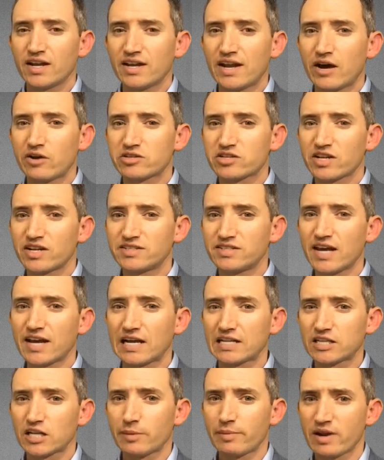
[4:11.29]
Now it's going to
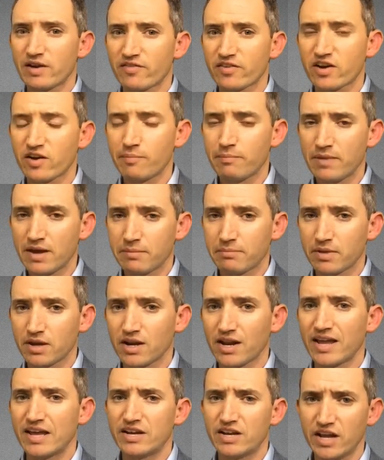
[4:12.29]
take a little bit of
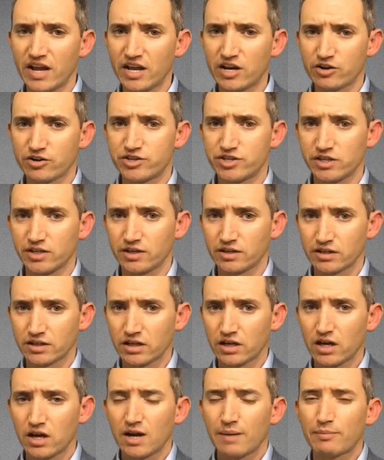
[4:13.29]
commitment and energy,
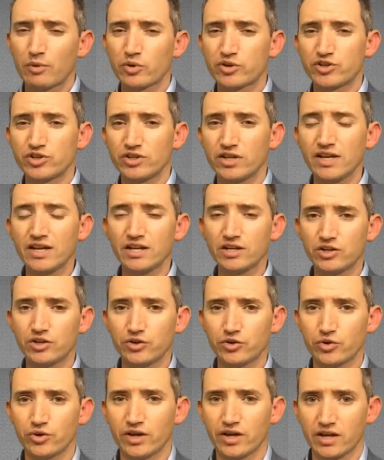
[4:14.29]
but what you need to
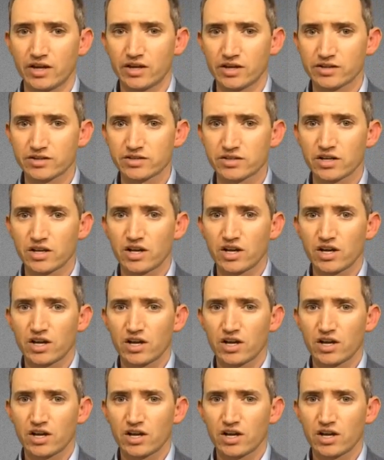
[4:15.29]
do is